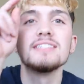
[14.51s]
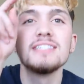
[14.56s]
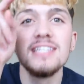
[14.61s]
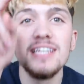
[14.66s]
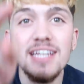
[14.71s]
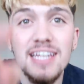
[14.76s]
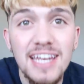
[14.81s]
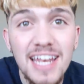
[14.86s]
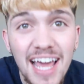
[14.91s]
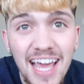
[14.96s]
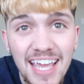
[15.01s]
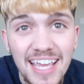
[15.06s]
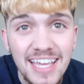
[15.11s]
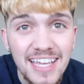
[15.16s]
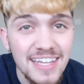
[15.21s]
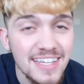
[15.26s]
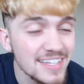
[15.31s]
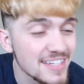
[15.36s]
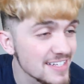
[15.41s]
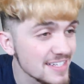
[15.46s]

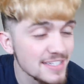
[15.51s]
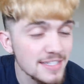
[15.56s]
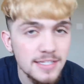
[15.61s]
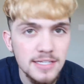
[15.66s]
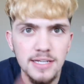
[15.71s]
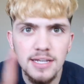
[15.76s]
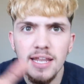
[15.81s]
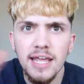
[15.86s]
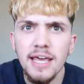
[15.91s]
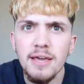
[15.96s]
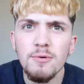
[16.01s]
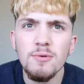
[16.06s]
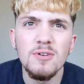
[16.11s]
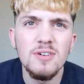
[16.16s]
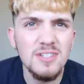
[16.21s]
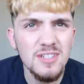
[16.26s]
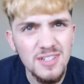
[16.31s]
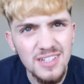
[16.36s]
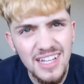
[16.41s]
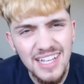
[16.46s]
tonight, today.
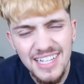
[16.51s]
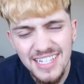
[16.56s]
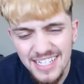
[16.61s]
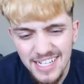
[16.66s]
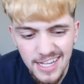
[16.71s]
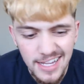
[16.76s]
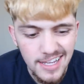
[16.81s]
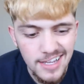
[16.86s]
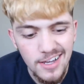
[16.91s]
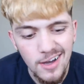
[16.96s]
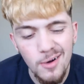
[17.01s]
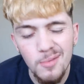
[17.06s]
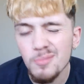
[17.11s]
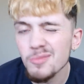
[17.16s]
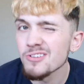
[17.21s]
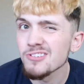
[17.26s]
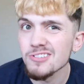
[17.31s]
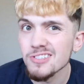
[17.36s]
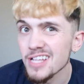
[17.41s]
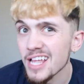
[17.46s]
Well, it's, it's like
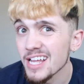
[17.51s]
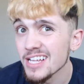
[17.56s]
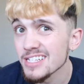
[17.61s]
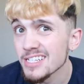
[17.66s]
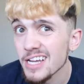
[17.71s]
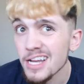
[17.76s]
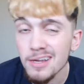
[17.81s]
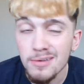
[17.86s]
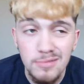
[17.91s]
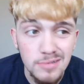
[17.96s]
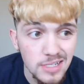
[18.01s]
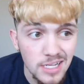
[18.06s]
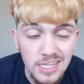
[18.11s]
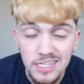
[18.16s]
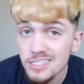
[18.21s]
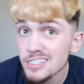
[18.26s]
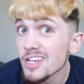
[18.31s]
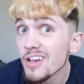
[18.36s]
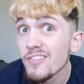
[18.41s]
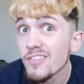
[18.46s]
almost nighttime. It's
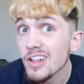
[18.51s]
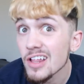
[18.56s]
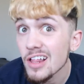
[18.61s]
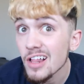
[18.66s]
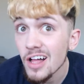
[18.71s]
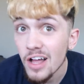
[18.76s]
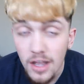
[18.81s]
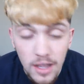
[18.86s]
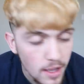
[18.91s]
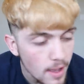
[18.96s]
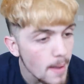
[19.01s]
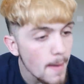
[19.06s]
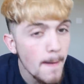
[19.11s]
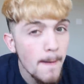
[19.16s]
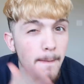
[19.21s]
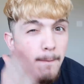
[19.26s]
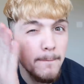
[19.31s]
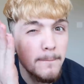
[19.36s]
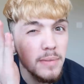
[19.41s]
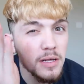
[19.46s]
like seven o'clock.
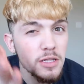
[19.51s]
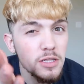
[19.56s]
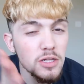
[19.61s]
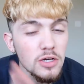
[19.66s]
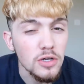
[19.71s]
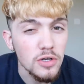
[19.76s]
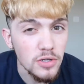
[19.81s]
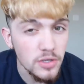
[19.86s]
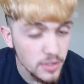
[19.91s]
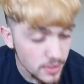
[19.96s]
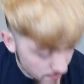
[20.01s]
But look,